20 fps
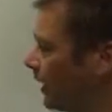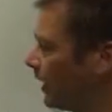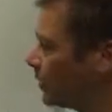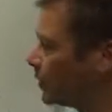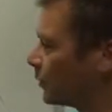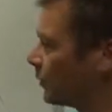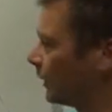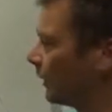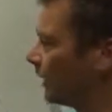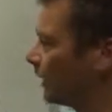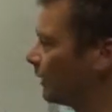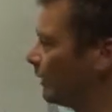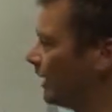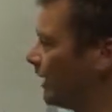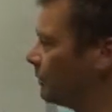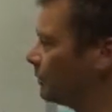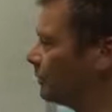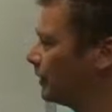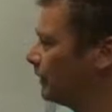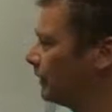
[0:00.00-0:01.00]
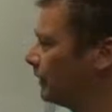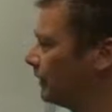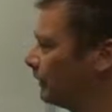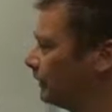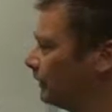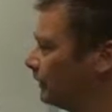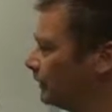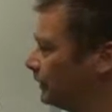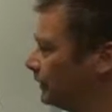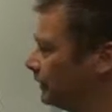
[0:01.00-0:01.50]
As we go up,
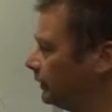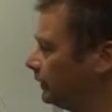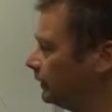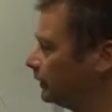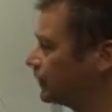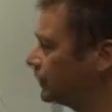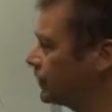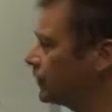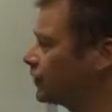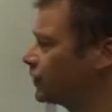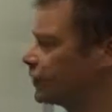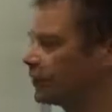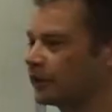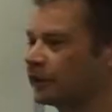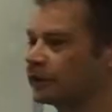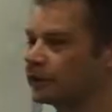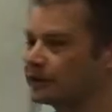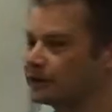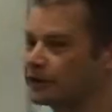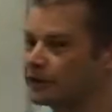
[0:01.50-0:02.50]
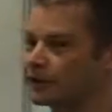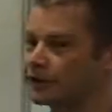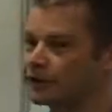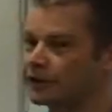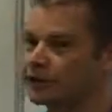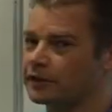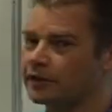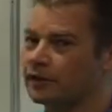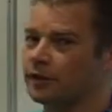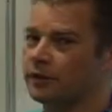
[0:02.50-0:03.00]
pressure
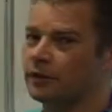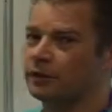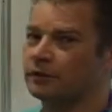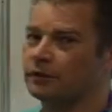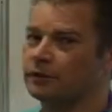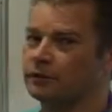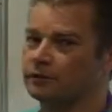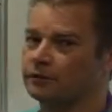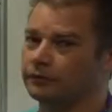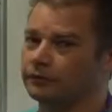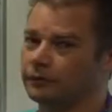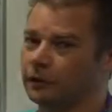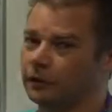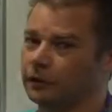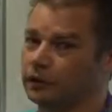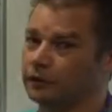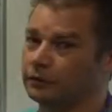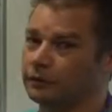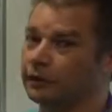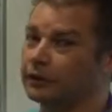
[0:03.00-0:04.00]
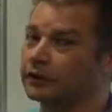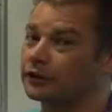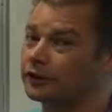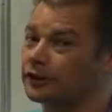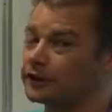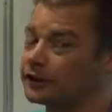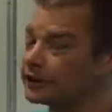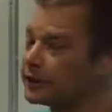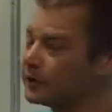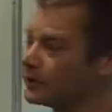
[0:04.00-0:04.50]
decreases, volume
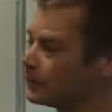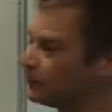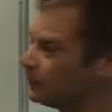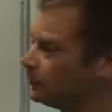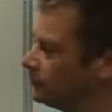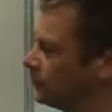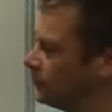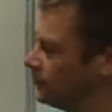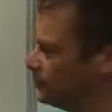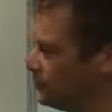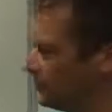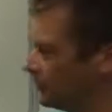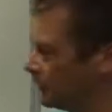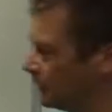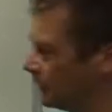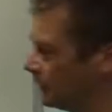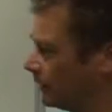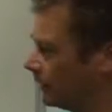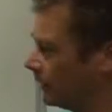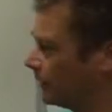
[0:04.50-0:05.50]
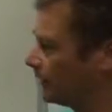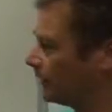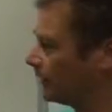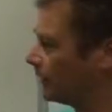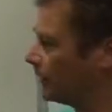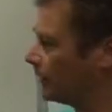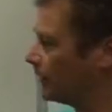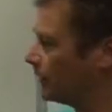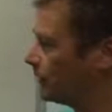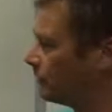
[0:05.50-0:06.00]
increases. Admittedly,
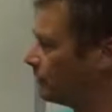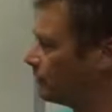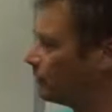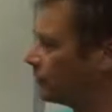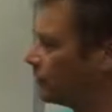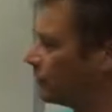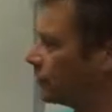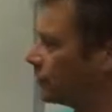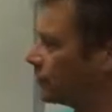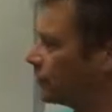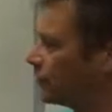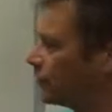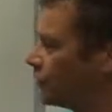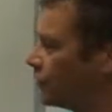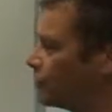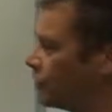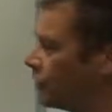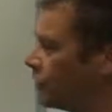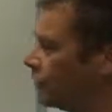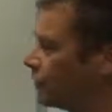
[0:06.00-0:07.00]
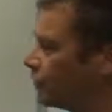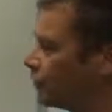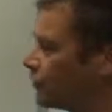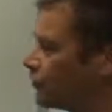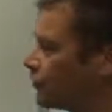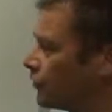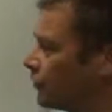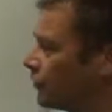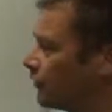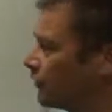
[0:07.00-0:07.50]
that relationship
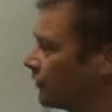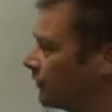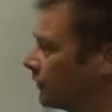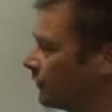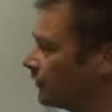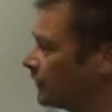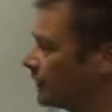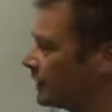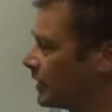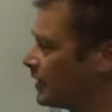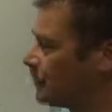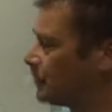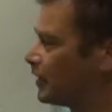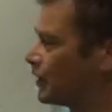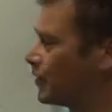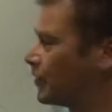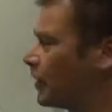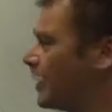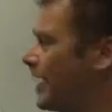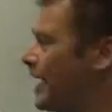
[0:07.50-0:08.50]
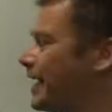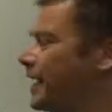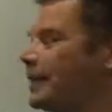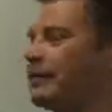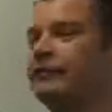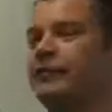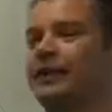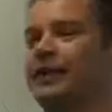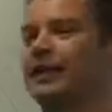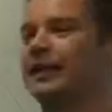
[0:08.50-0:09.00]
holds true for a given temperature, and
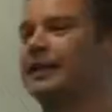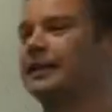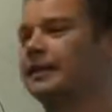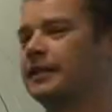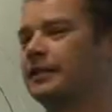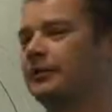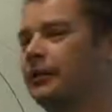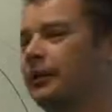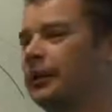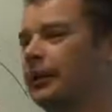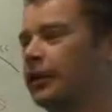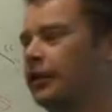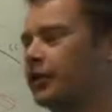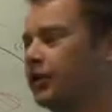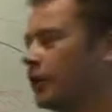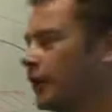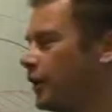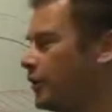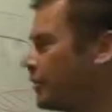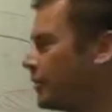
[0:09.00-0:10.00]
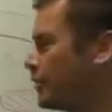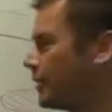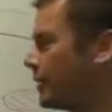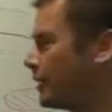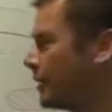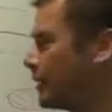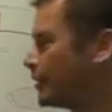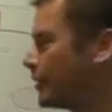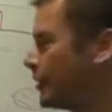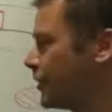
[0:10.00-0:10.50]
in reality we are changing
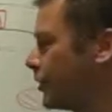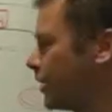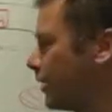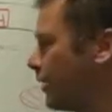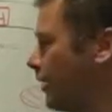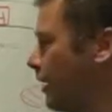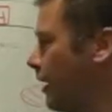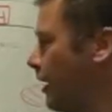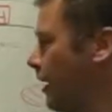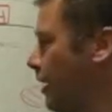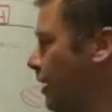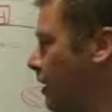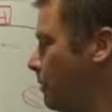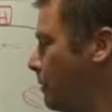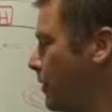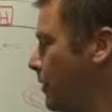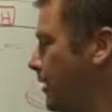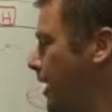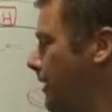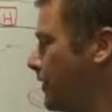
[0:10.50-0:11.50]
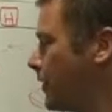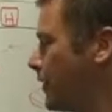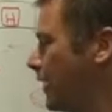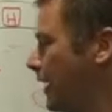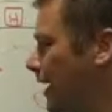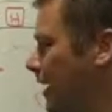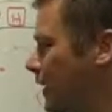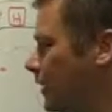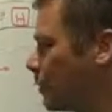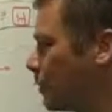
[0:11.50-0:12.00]
the temperature. But
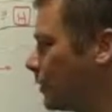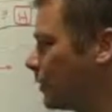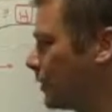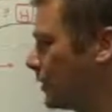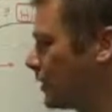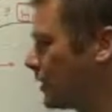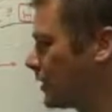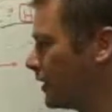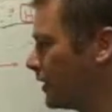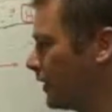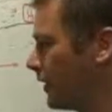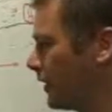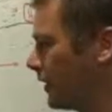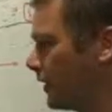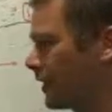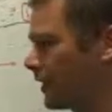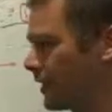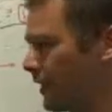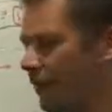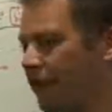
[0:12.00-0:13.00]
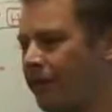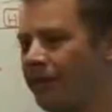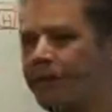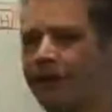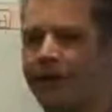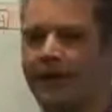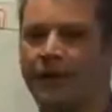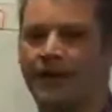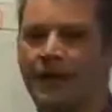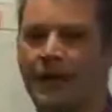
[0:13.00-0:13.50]
nevertheless, what we're seeing is a
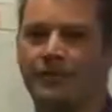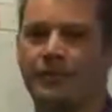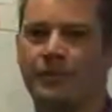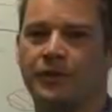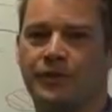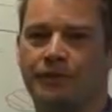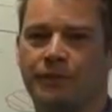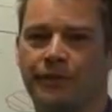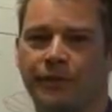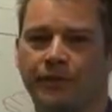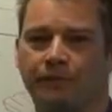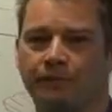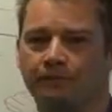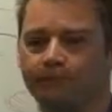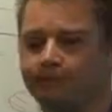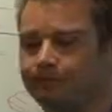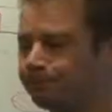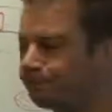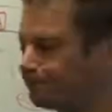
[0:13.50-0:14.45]
thinner atmosphere.